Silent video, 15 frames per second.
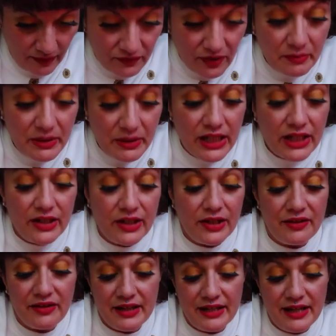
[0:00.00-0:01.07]
From
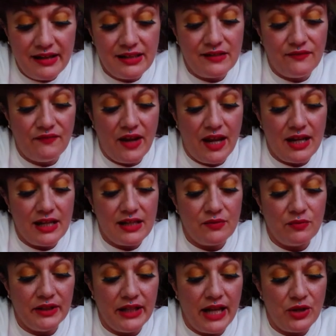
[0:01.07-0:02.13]
here, the next phase
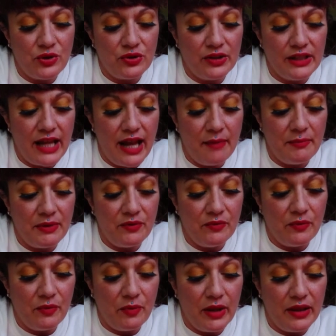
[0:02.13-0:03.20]
will naturally
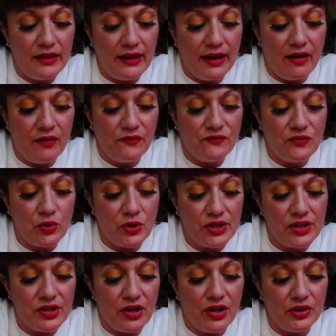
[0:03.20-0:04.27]
happen without
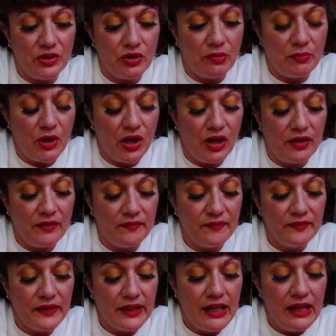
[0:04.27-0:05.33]
force on your part.
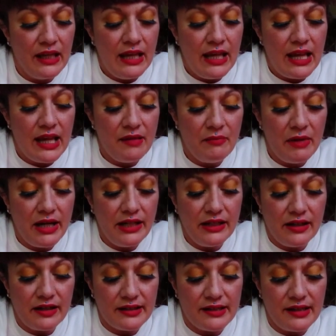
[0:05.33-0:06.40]
It might
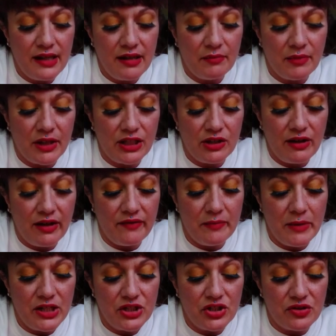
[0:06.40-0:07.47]
not seem like you have
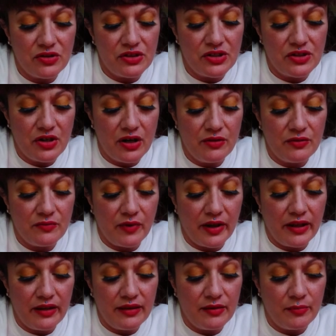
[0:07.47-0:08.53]
much to start
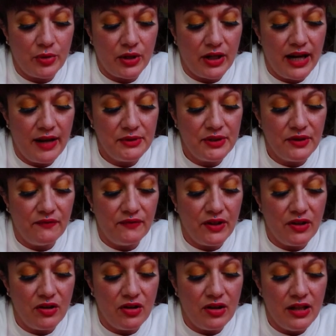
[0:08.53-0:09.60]
with. Perhaps you
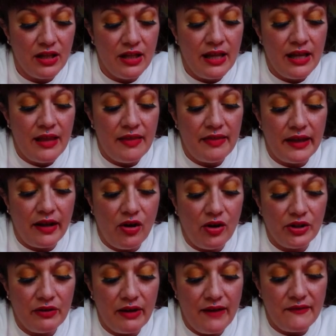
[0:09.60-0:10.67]
feel that all
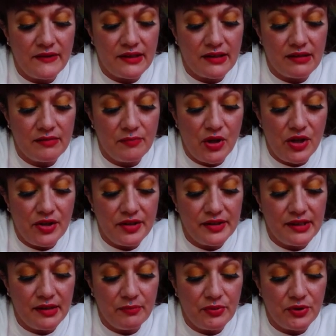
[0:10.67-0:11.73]
you have is a small,
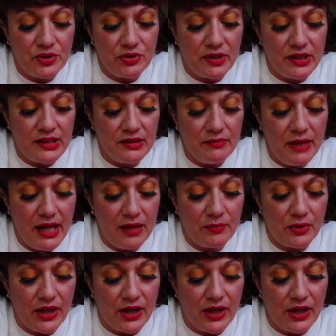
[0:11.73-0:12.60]
simple choice to make.